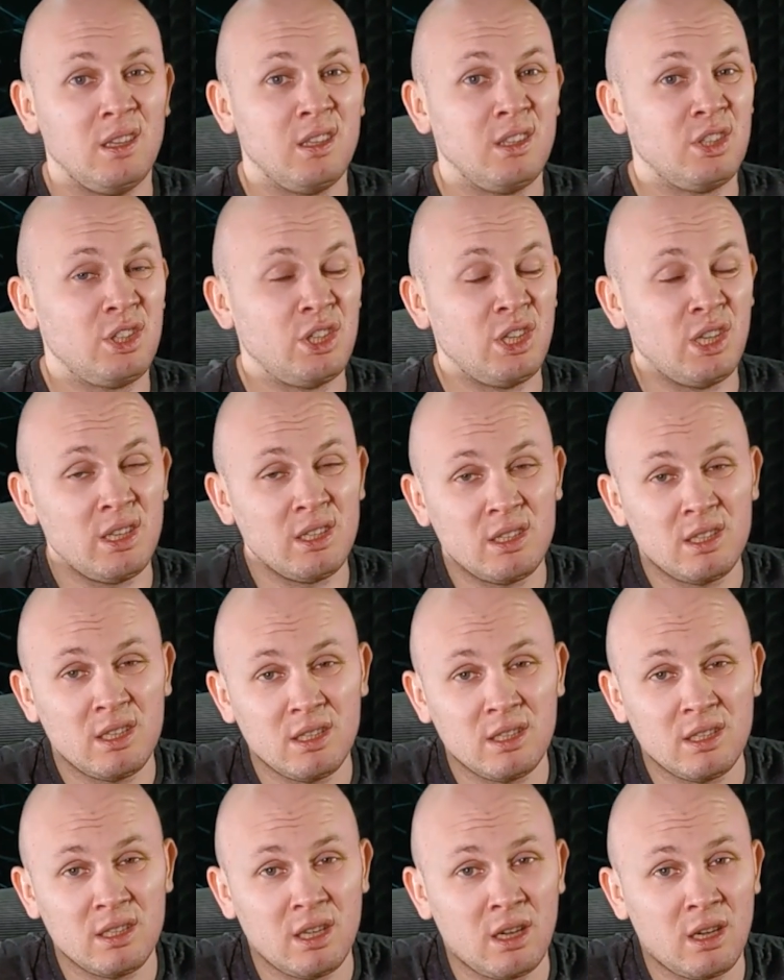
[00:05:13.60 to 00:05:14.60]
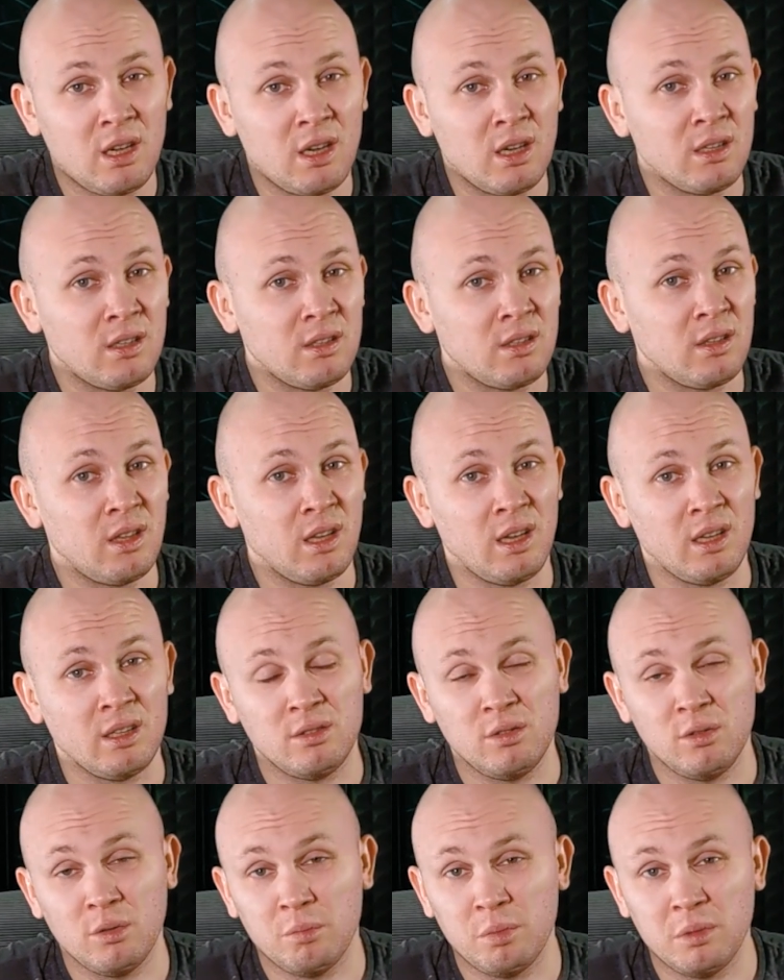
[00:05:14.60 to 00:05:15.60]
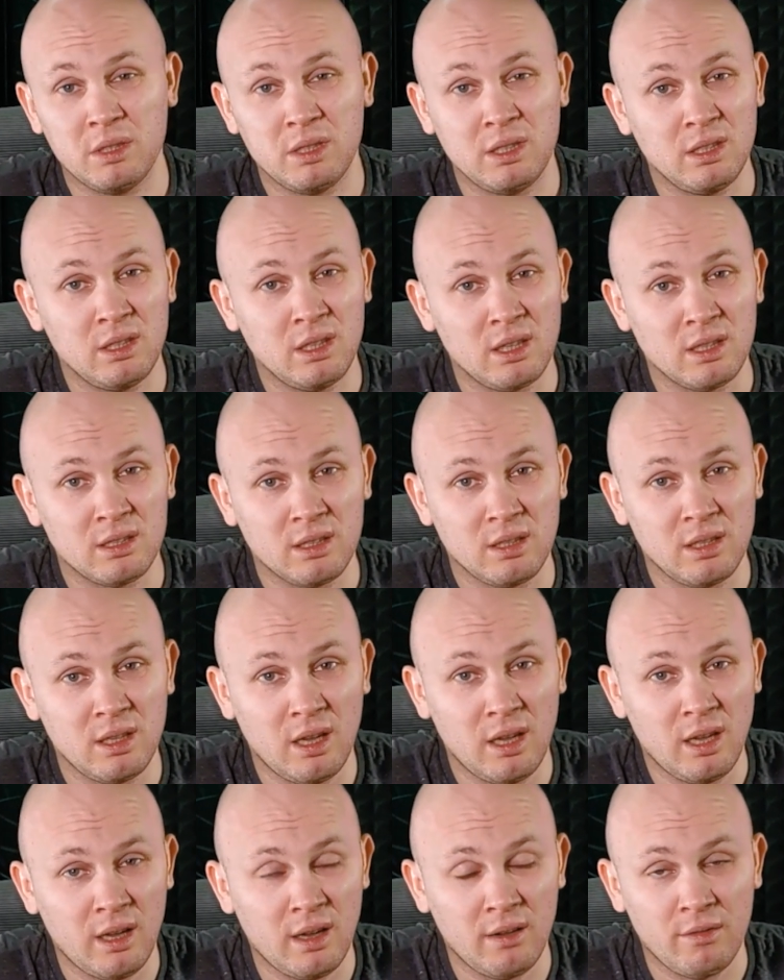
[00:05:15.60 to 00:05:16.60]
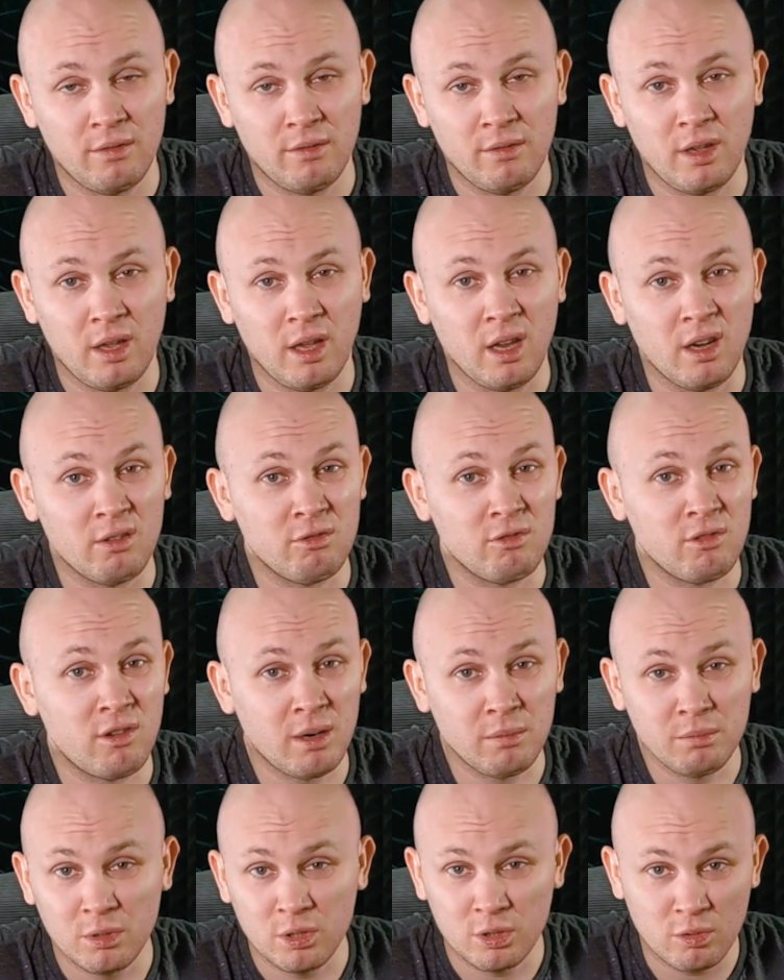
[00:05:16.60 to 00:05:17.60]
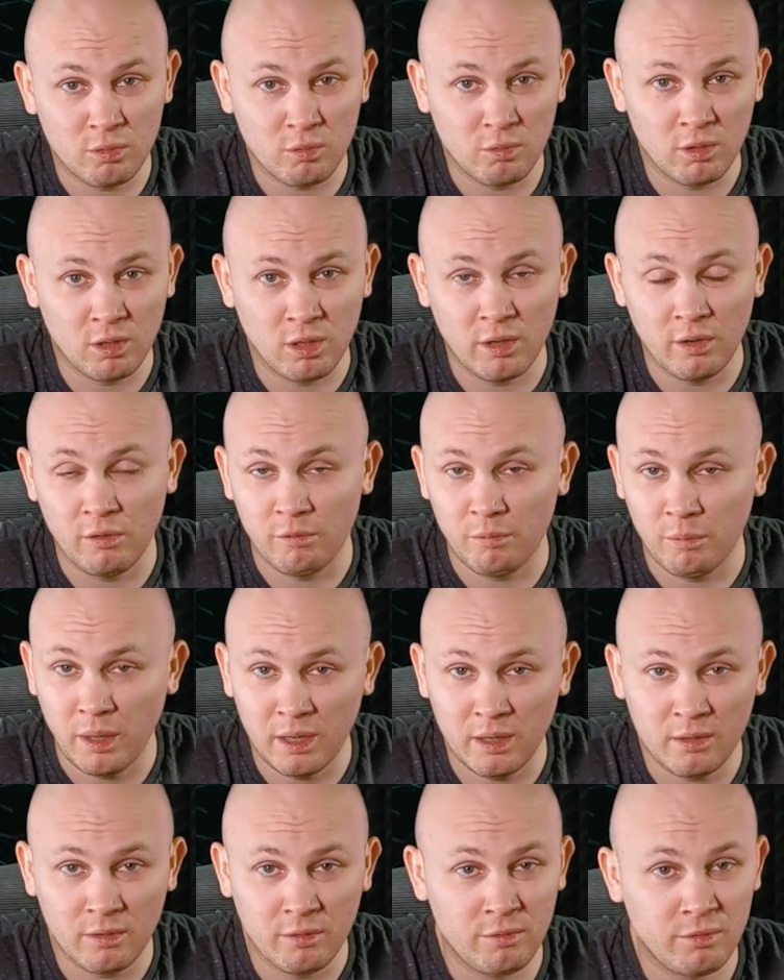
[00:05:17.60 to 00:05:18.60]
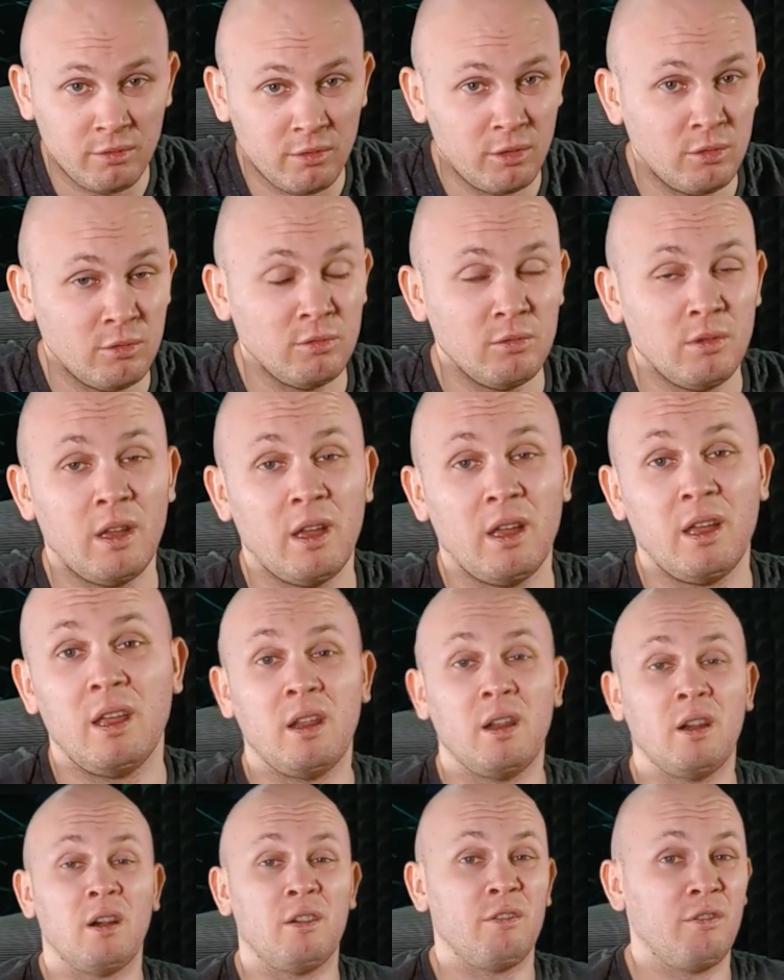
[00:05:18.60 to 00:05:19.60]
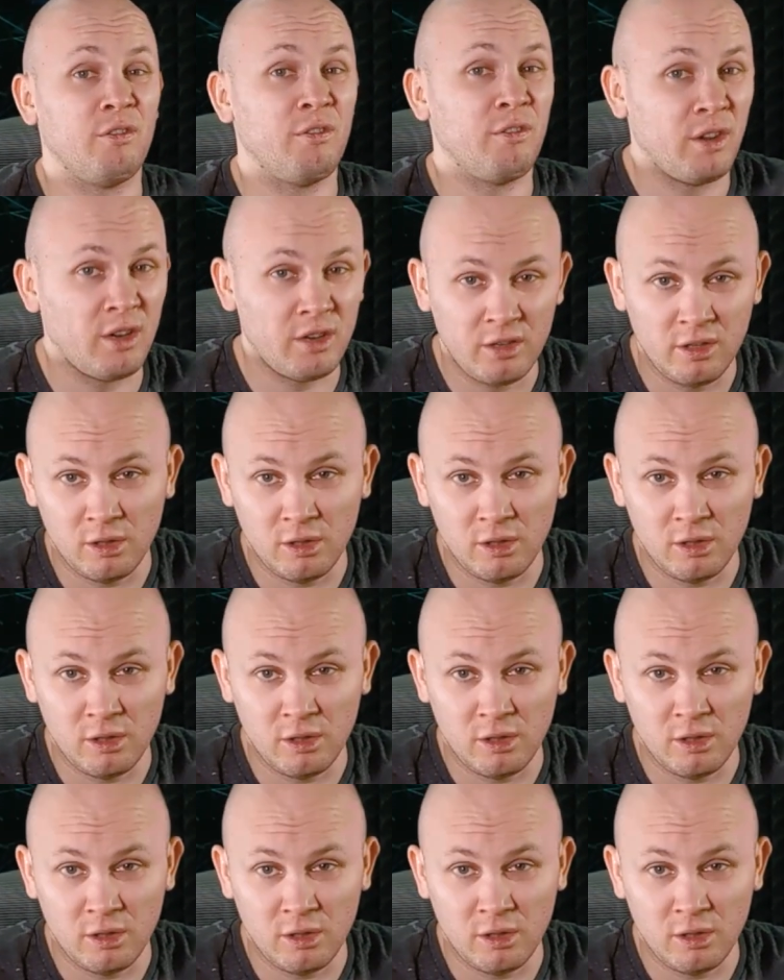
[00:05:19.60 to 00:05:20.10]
Chances are that your PC doesn't have a rubbish quality of microphone are very